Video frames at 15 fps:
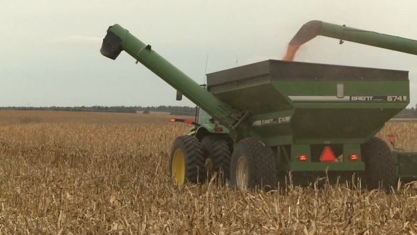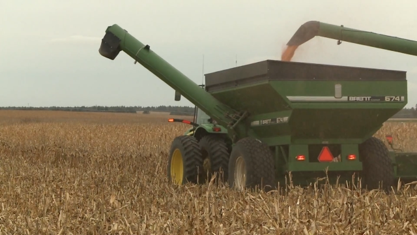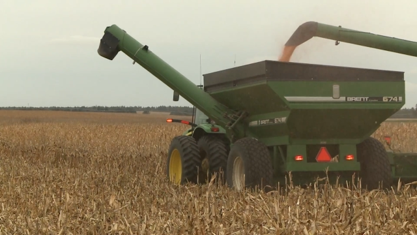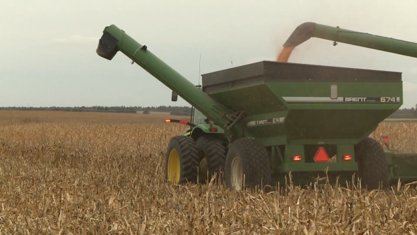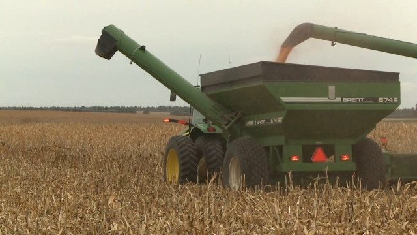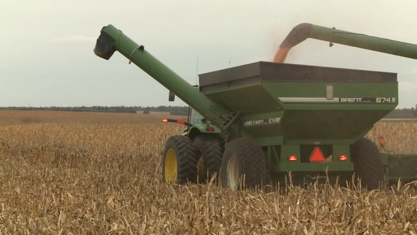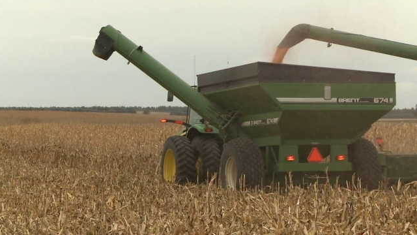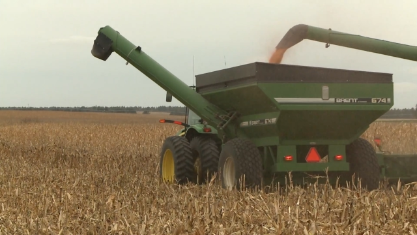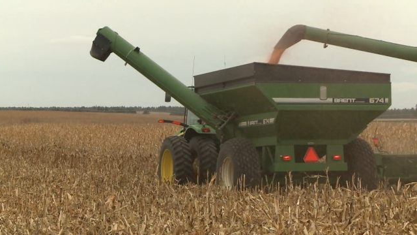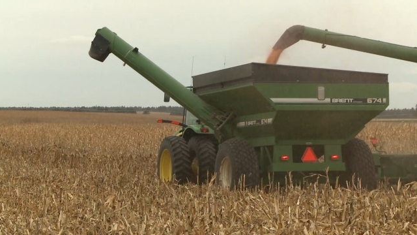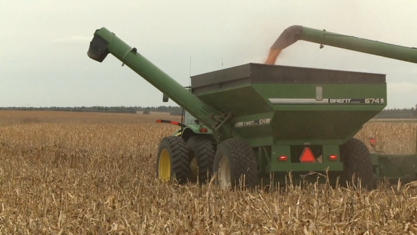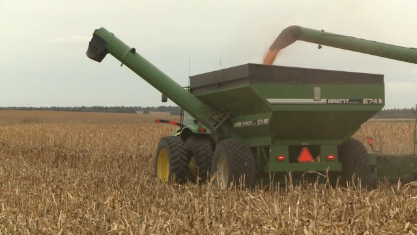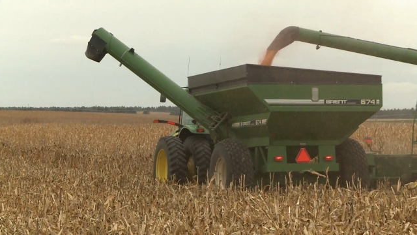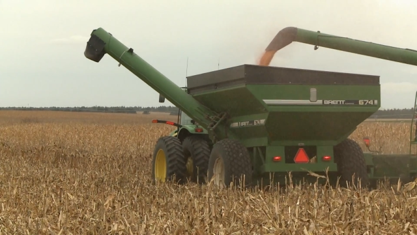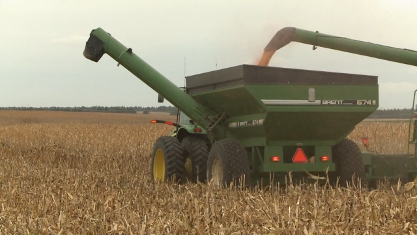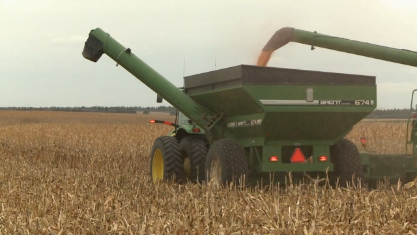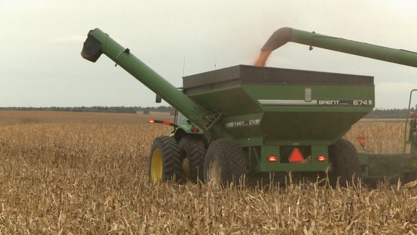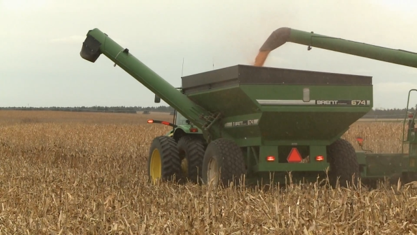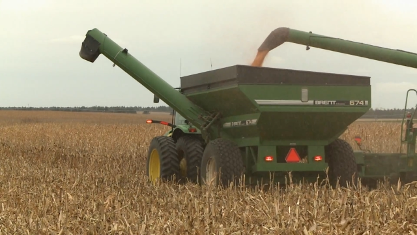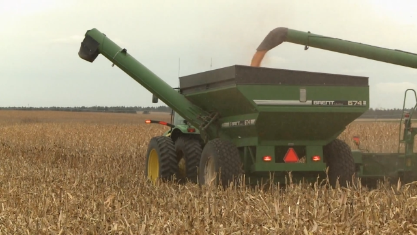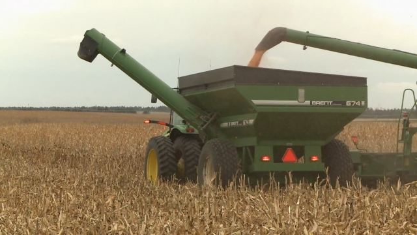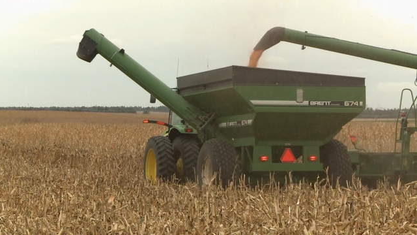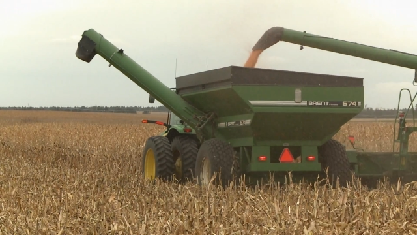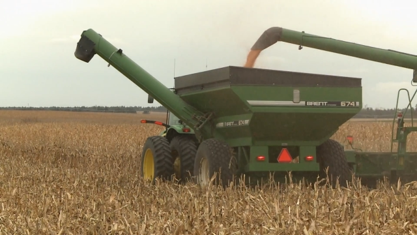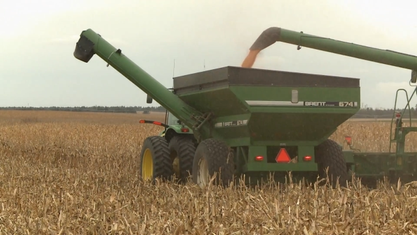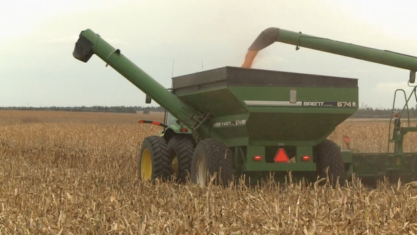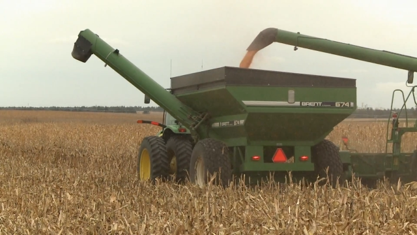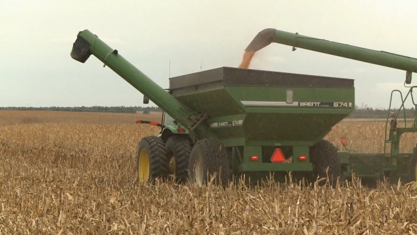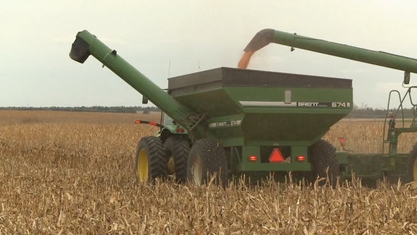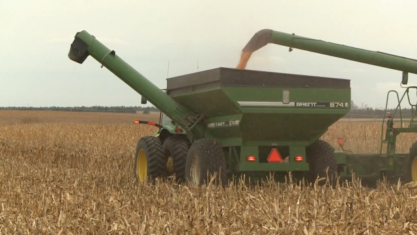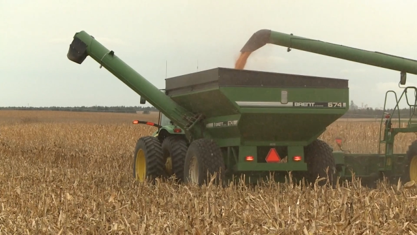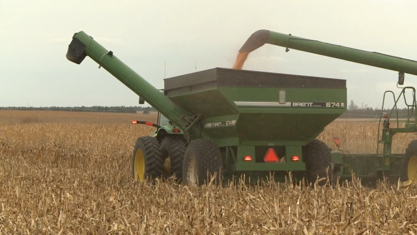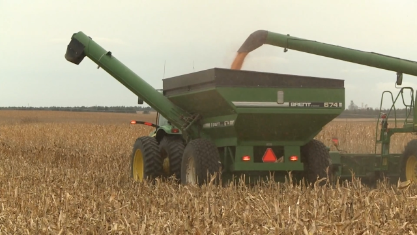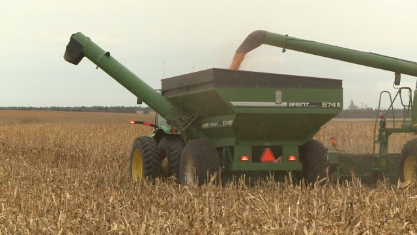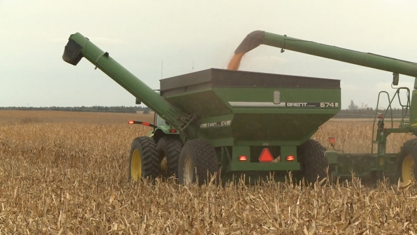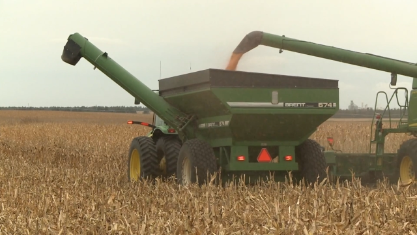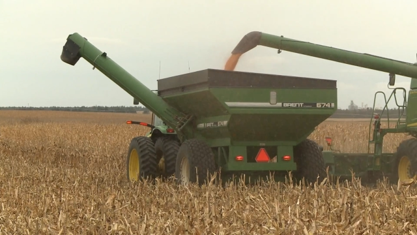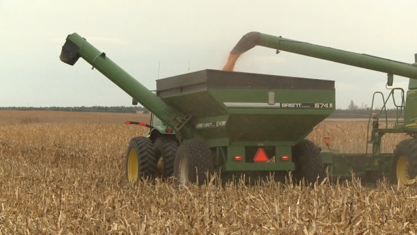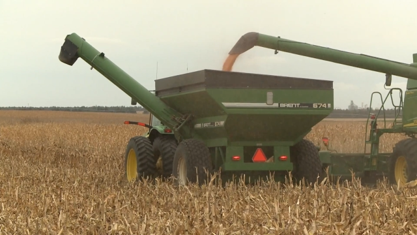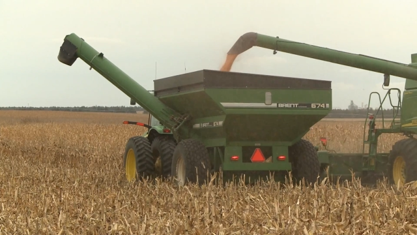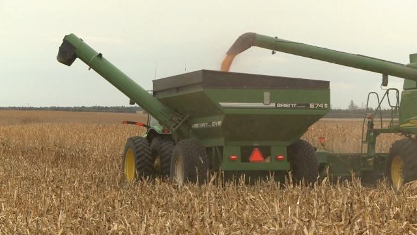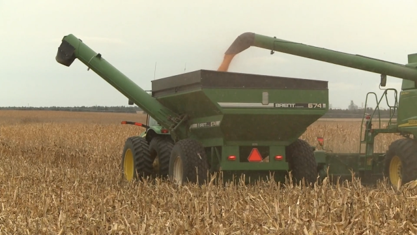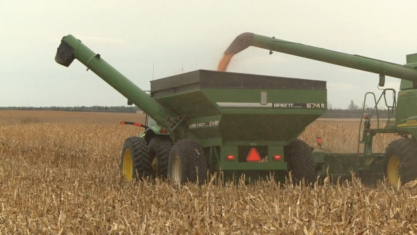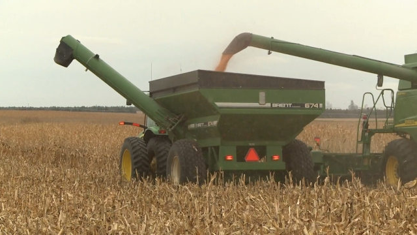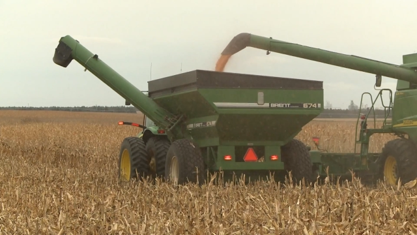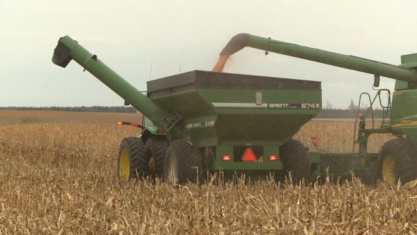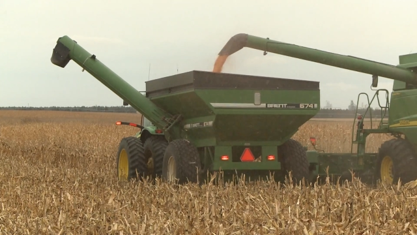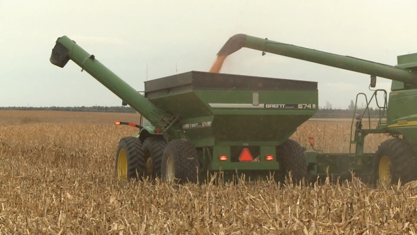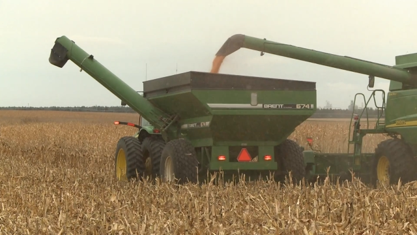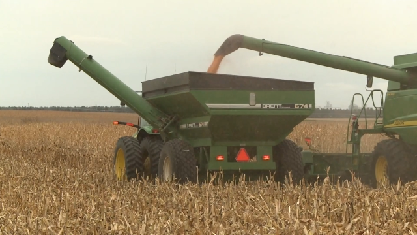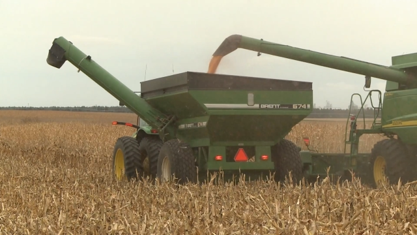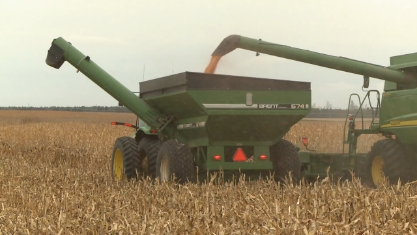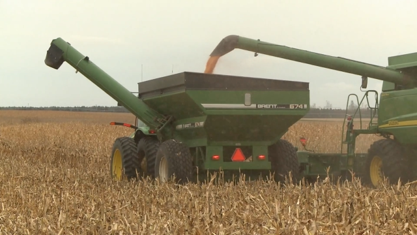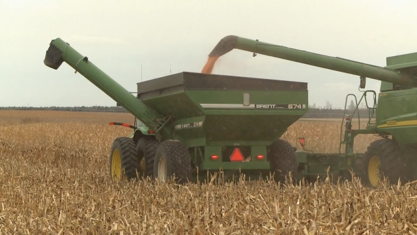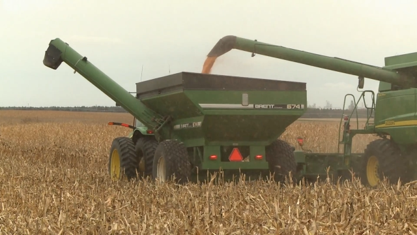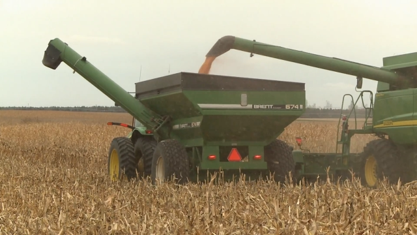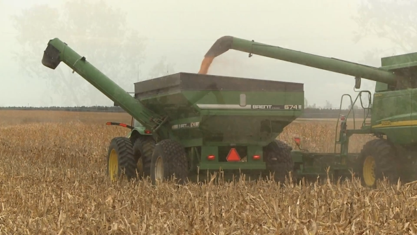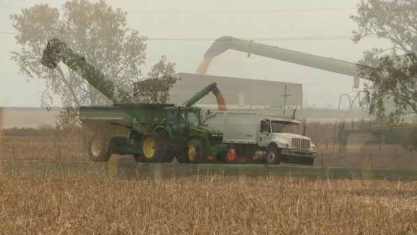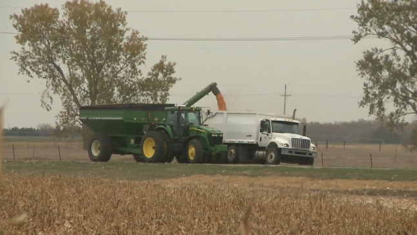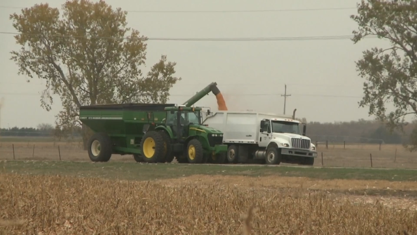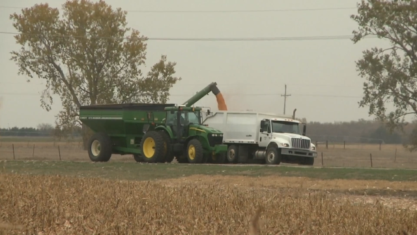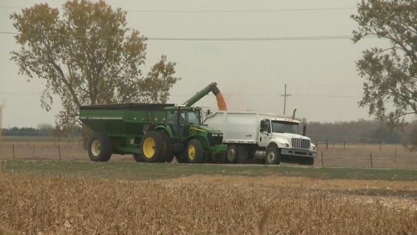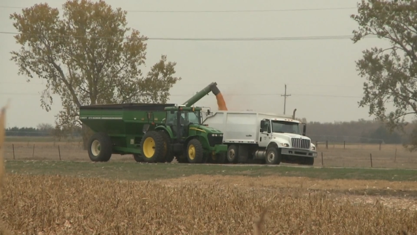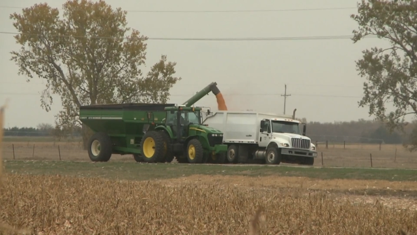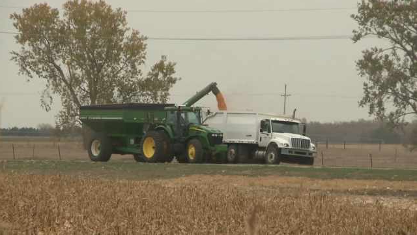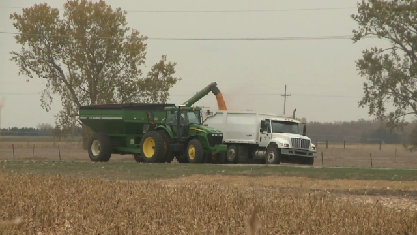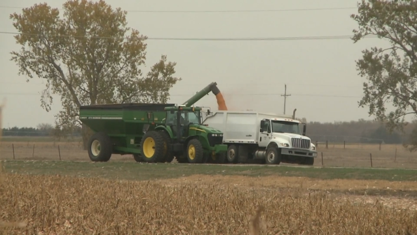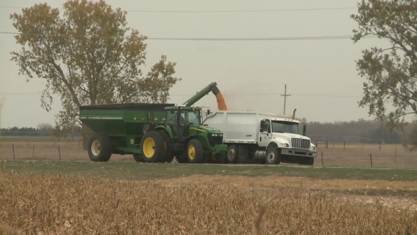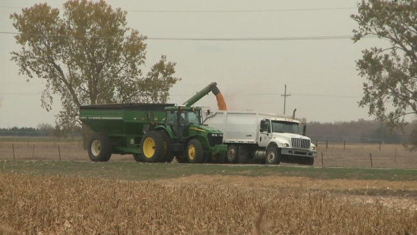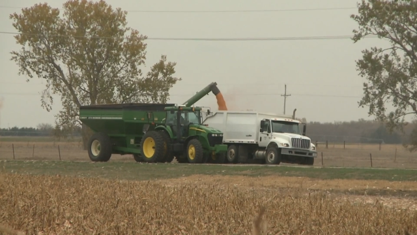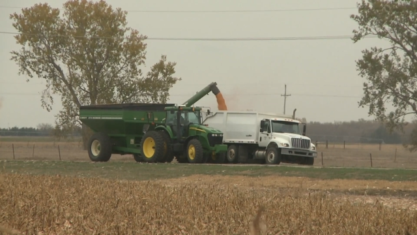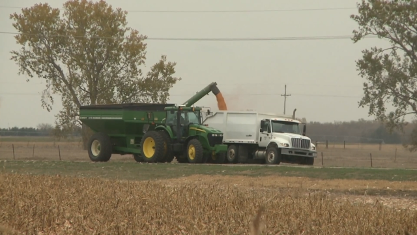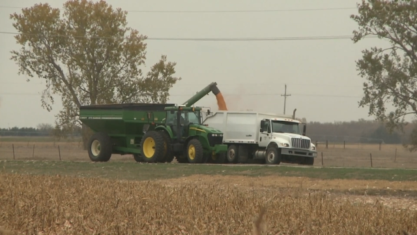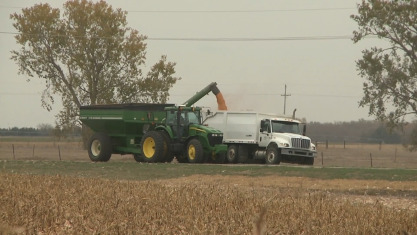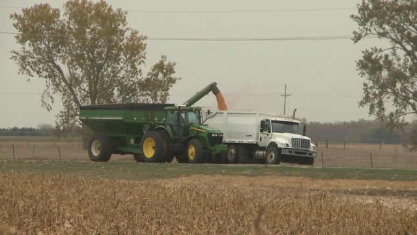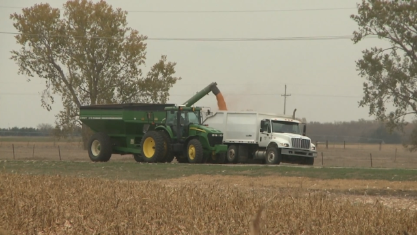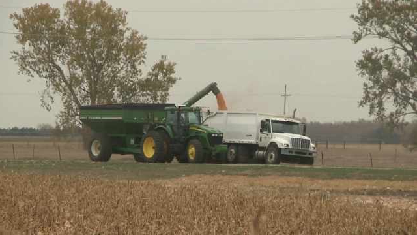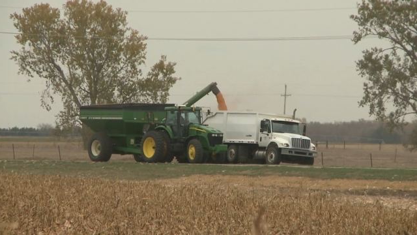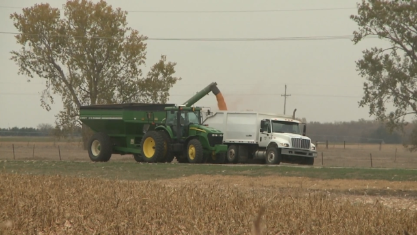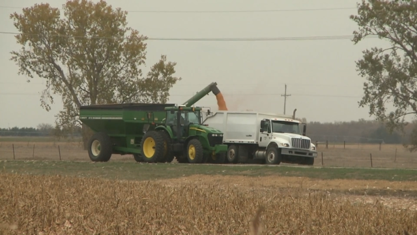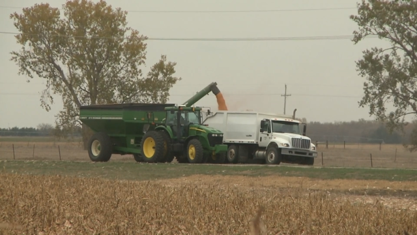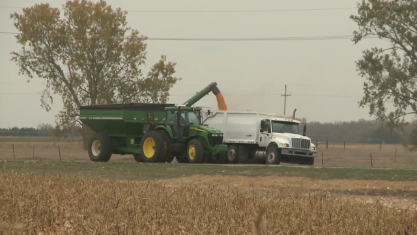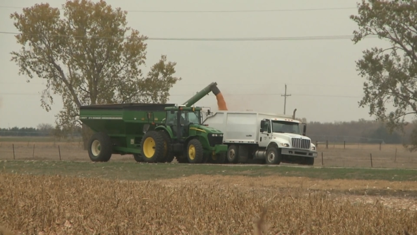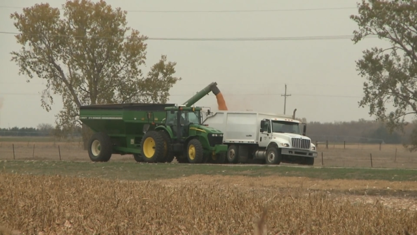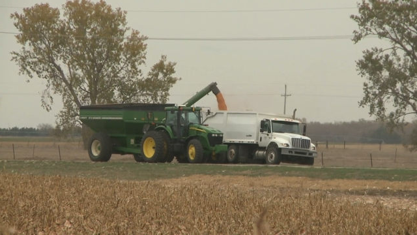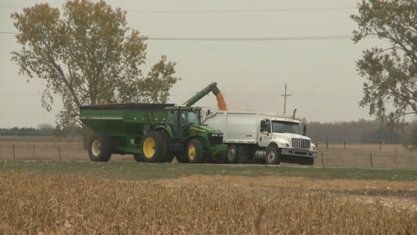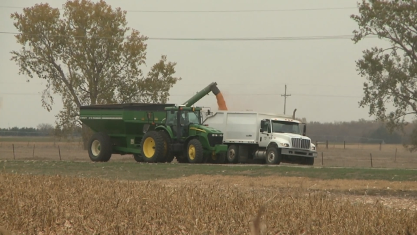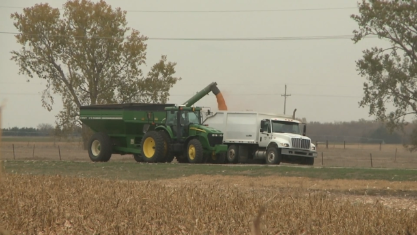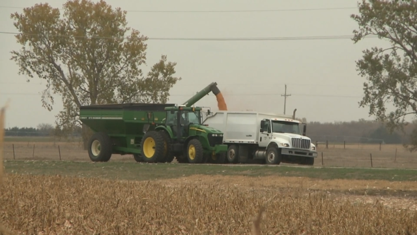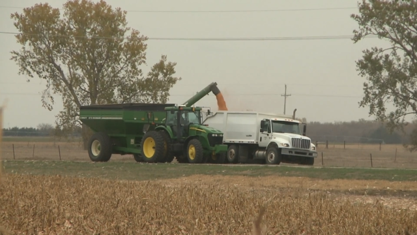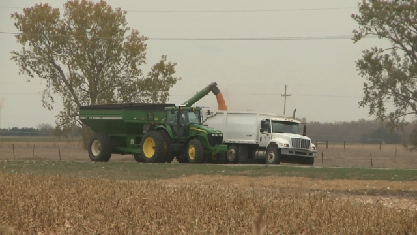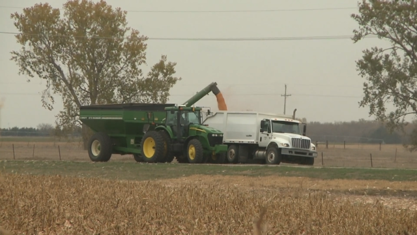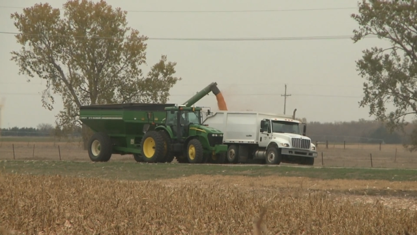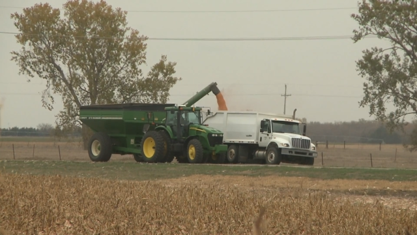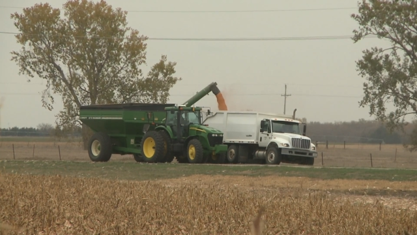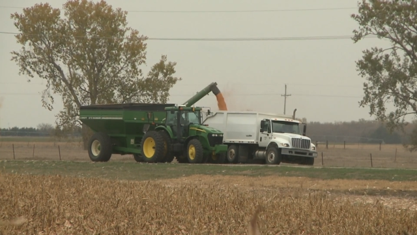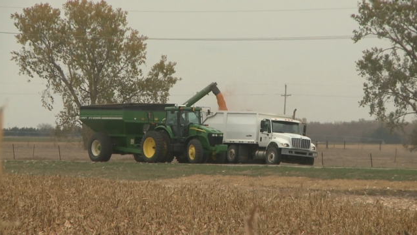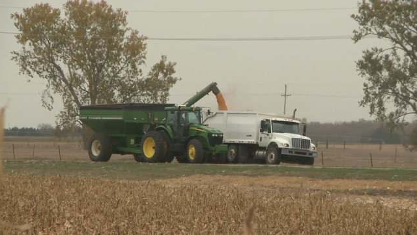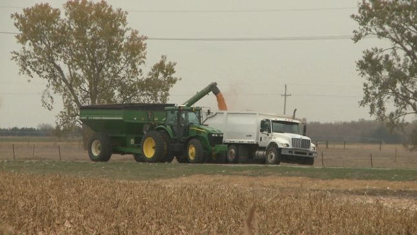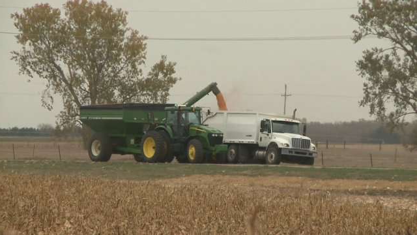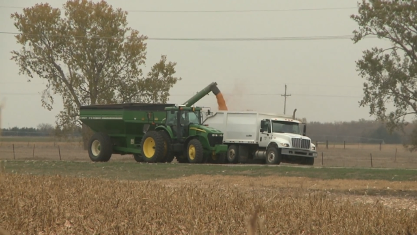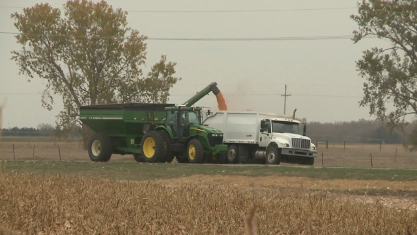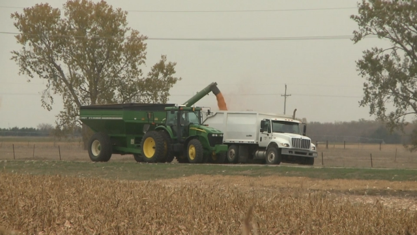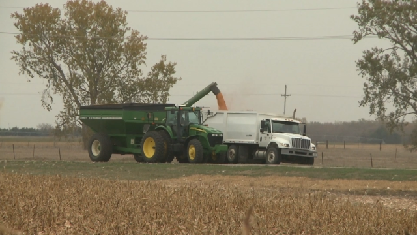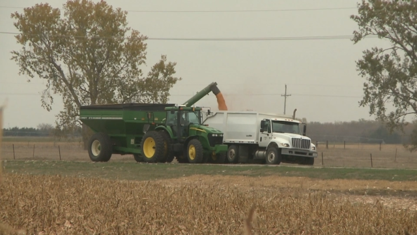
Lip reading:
[unreadable: no face in view]